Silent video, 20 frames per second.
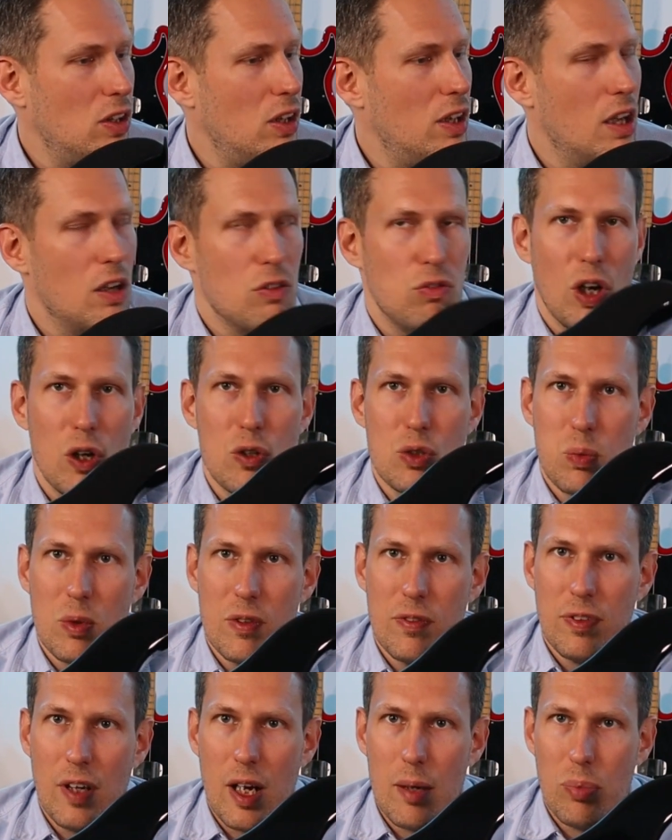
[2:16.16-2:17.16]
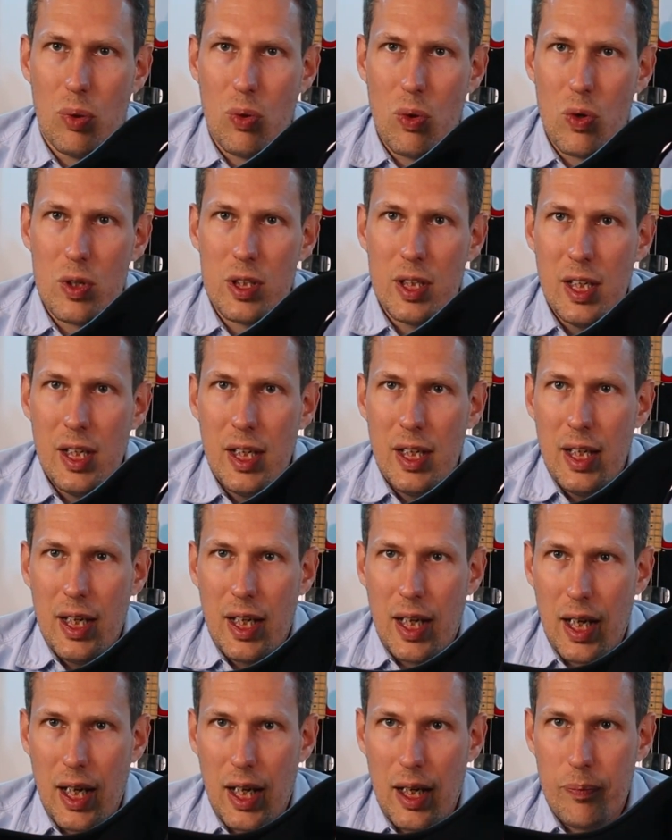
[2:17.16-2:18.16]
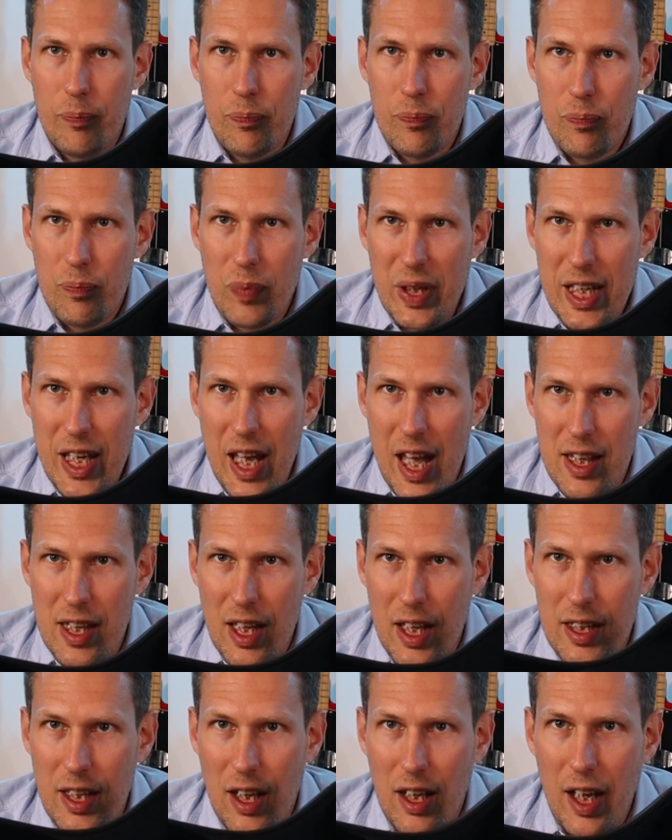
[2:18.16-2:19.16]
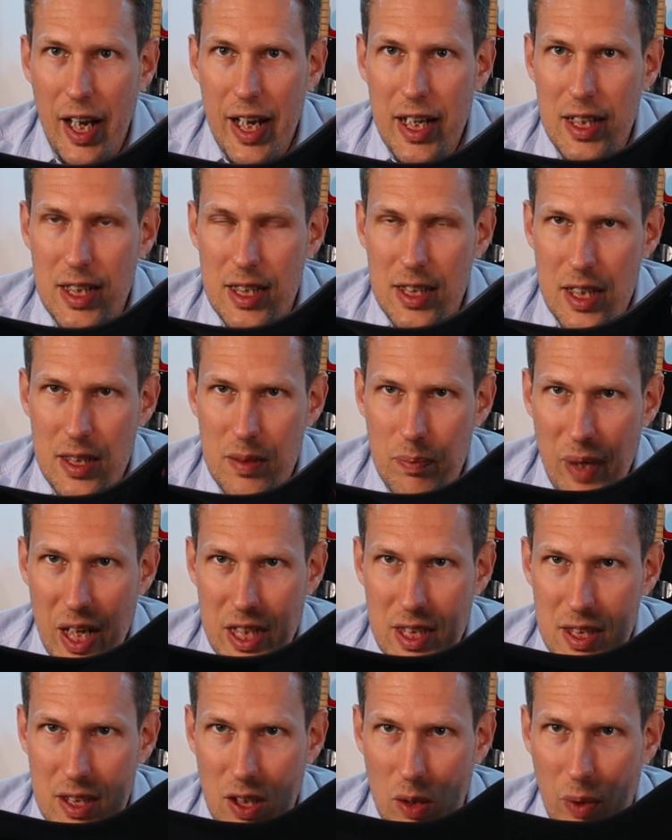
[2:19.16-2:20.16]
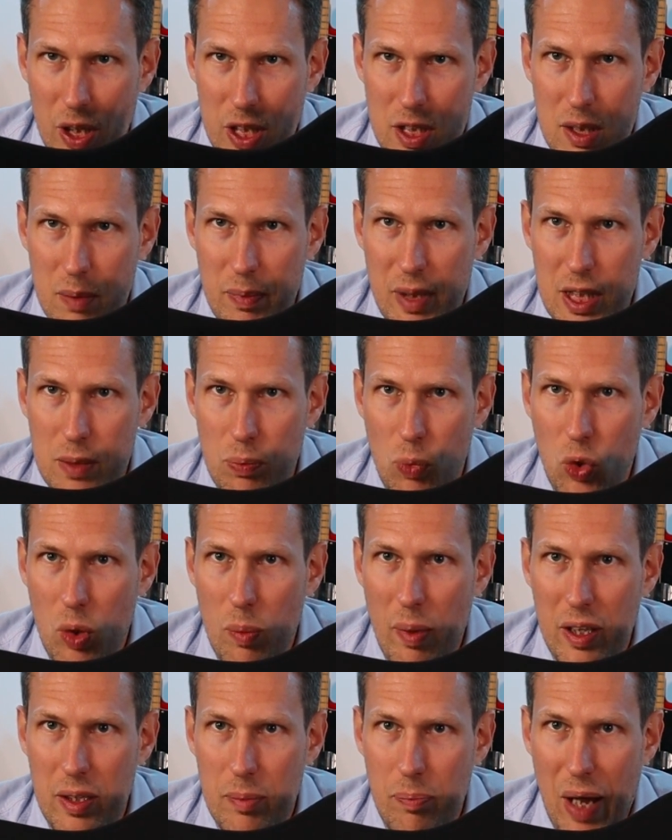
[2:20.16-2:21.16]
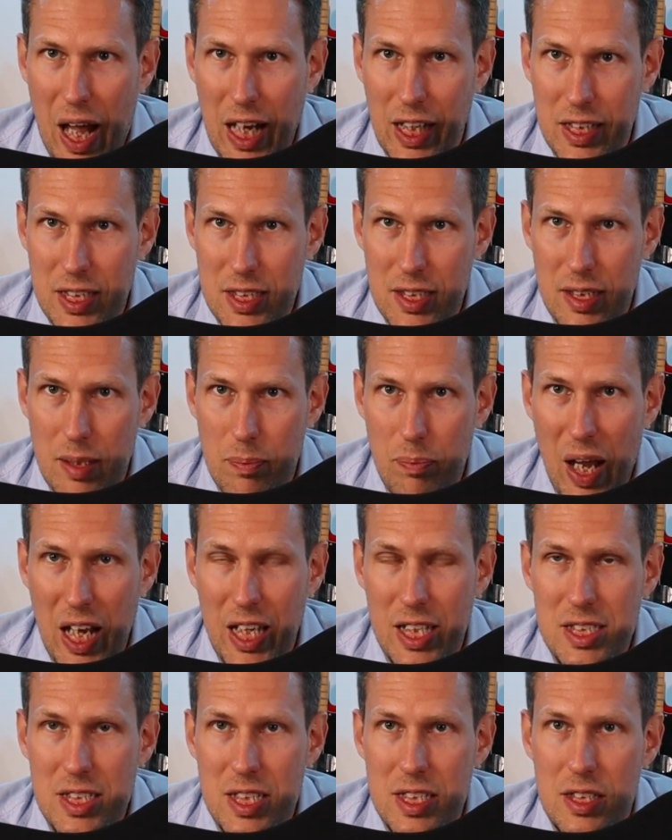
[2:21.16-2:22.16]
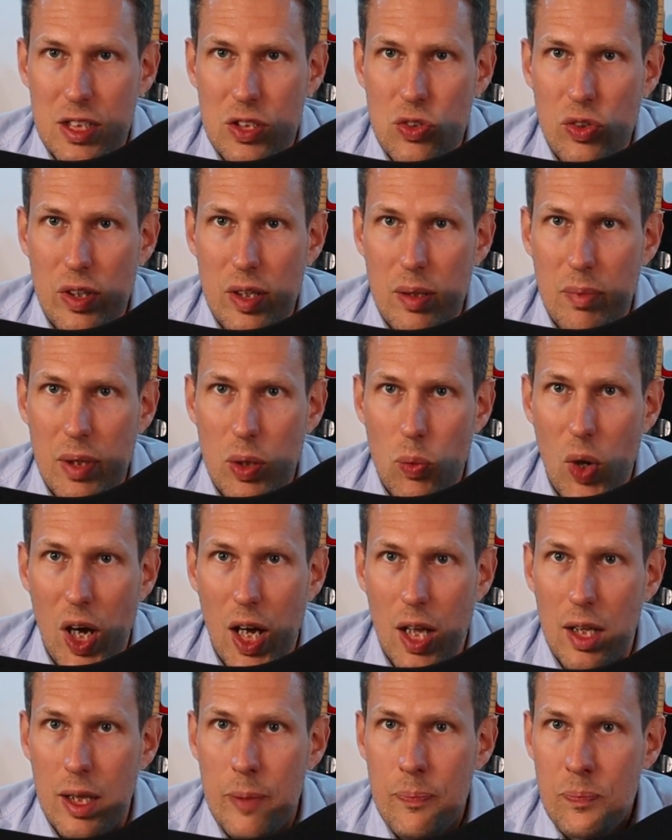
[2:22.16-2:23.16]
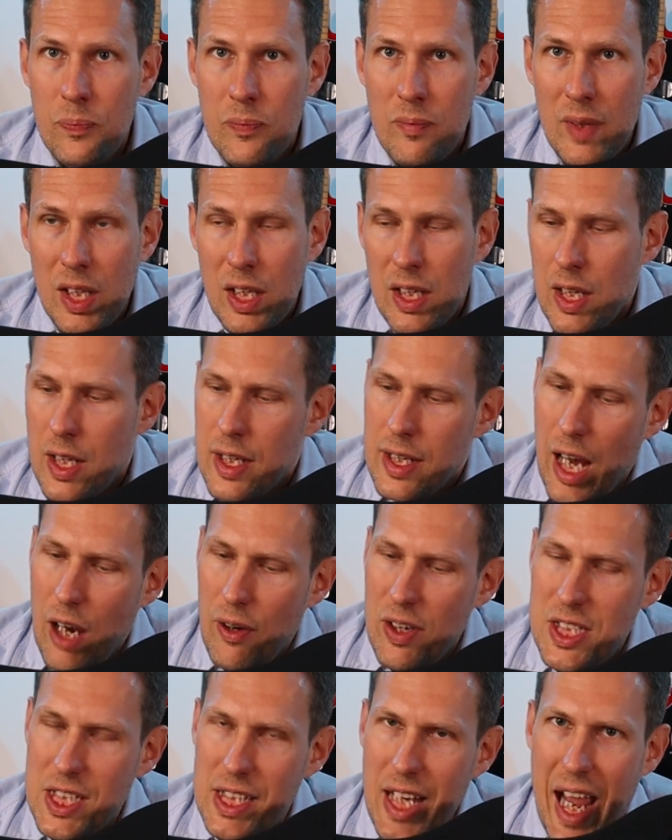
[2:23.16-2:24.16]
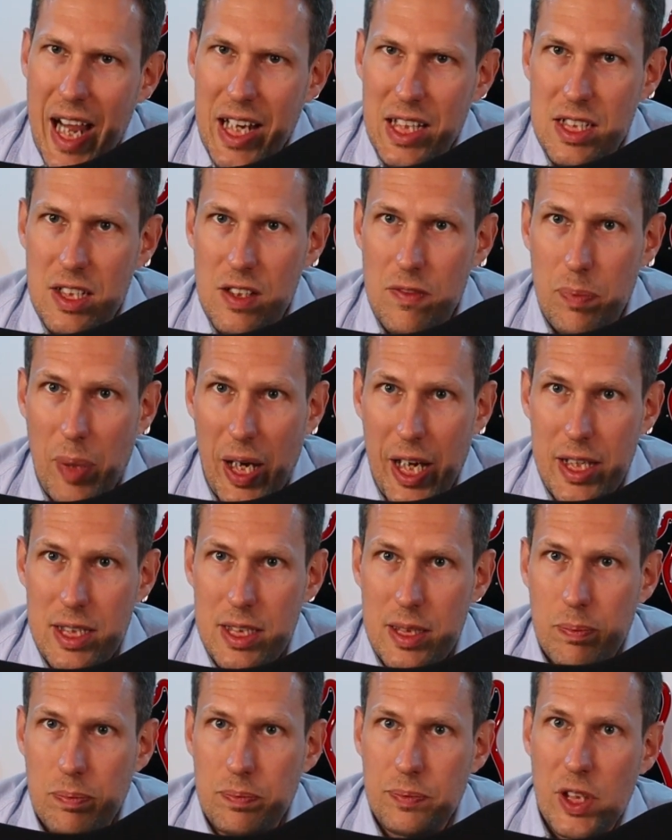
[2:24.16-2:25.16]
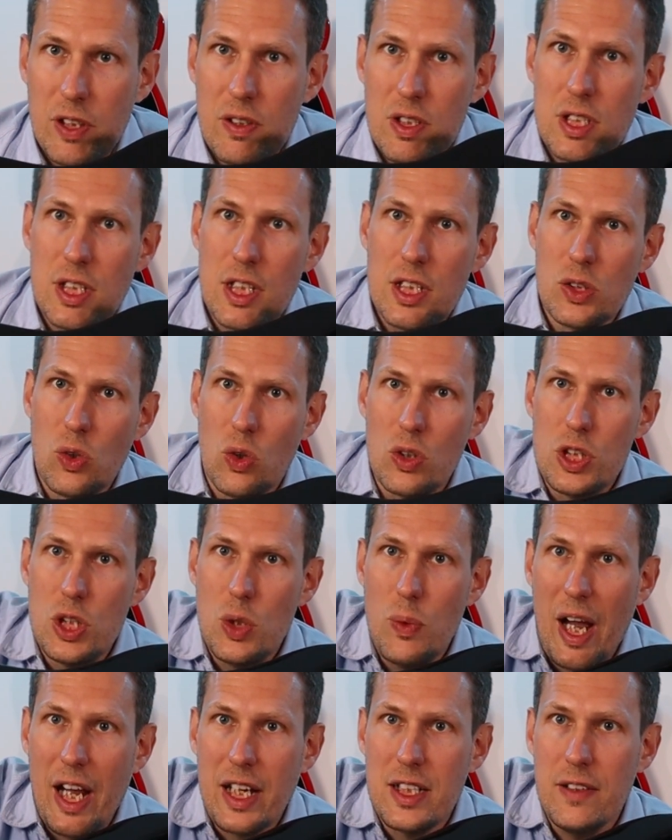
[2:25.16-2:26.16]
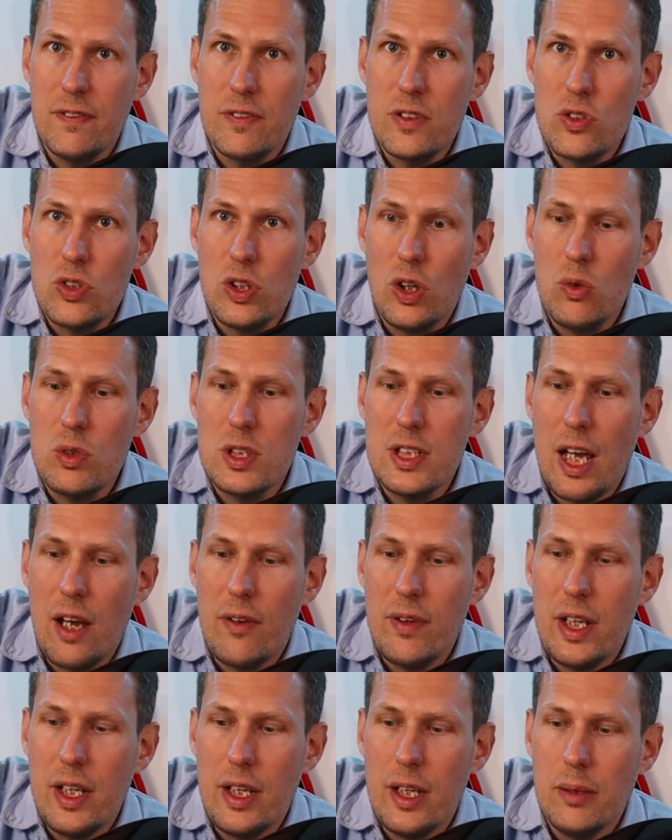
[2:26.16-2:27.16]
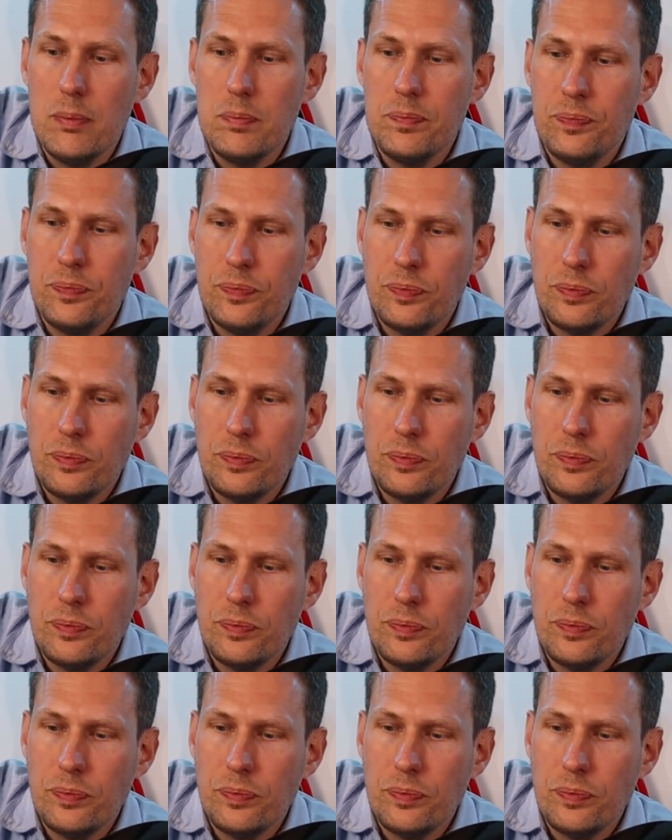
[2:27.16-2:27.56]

a rosewood fretboard. But yeah, the lightness doesn't matter so much. To me, it's more about the balance, and it balances extremely well. Now, it's an active bass. You can see it's got 2 active controls down here.